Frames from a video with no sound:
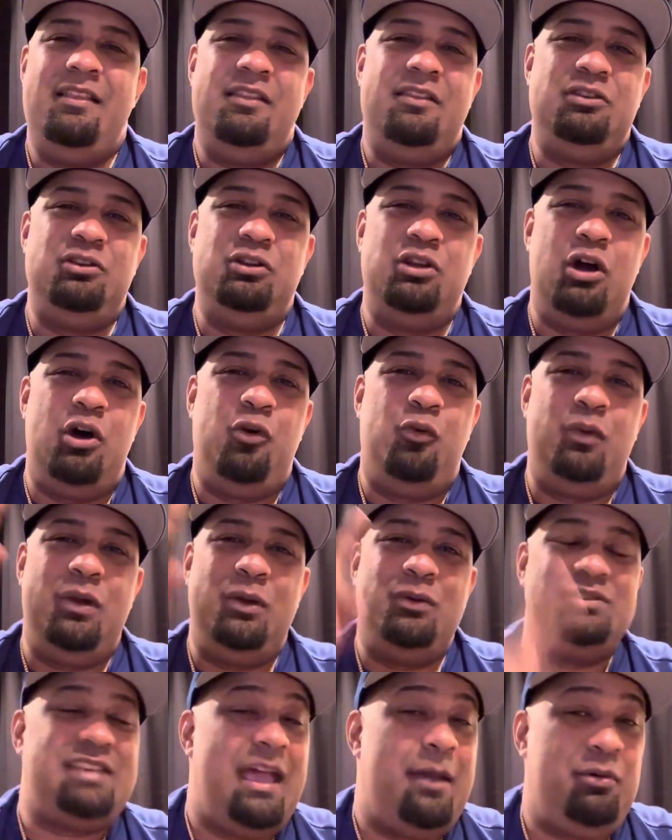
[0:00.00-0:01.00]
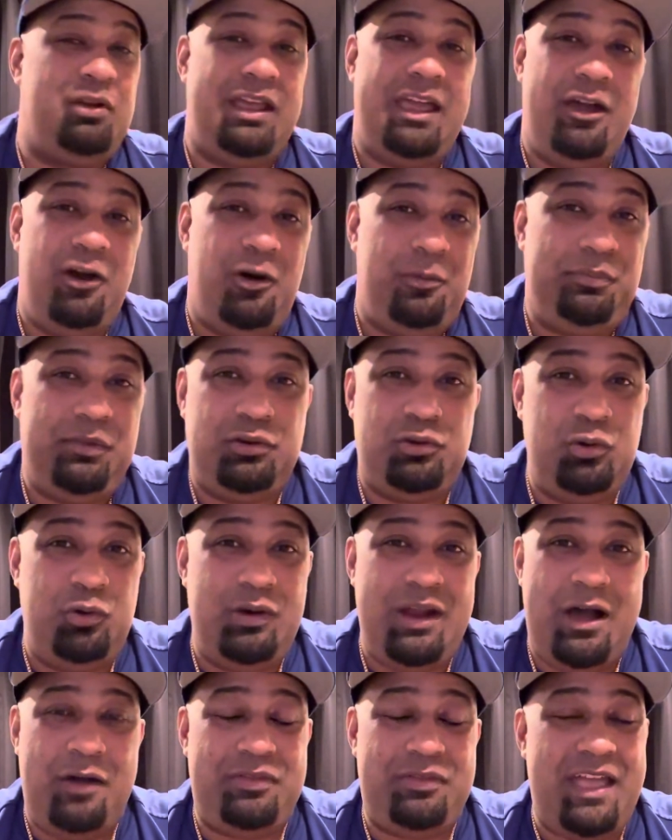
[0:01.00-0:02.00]
you know, we was able to help the
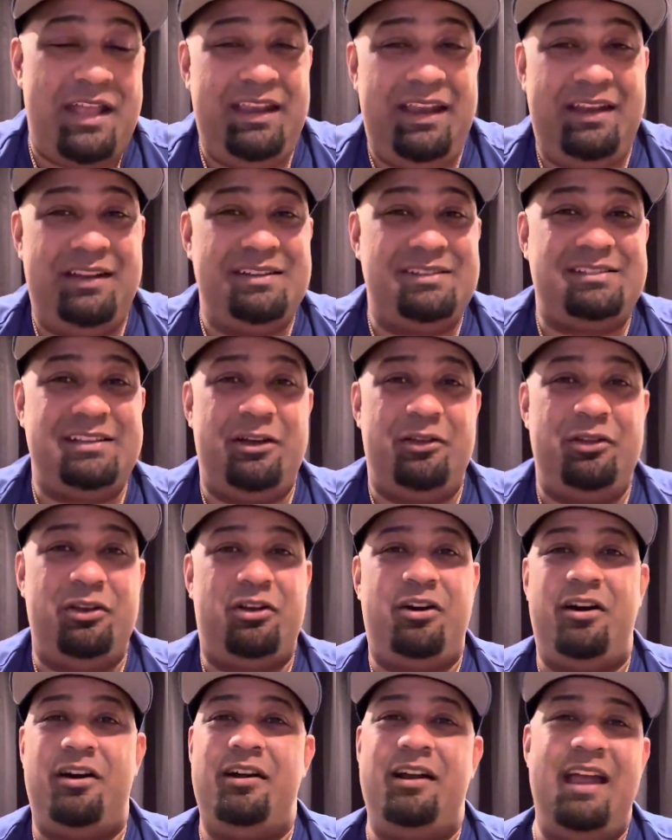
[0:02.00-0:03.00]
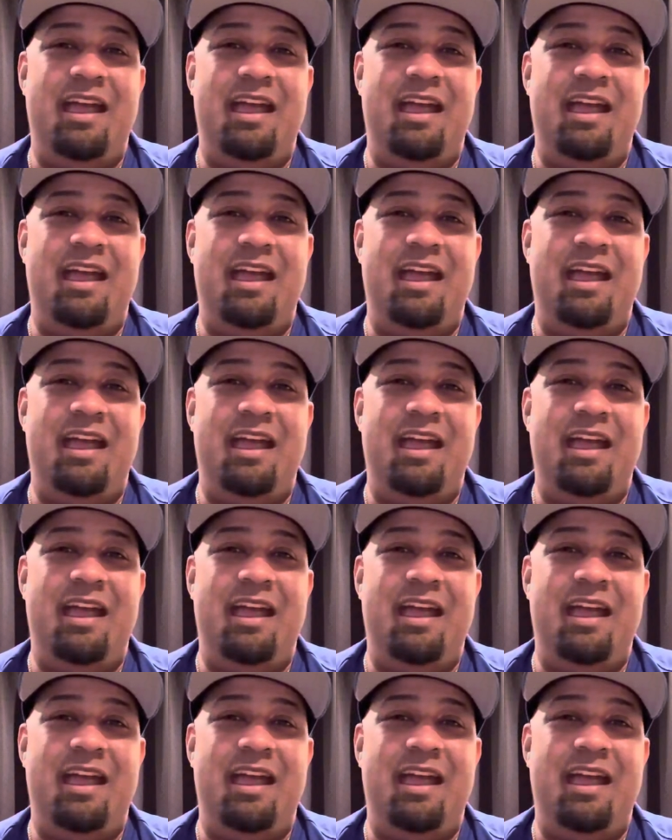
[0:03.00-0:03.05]
dude out that needed to sell the car.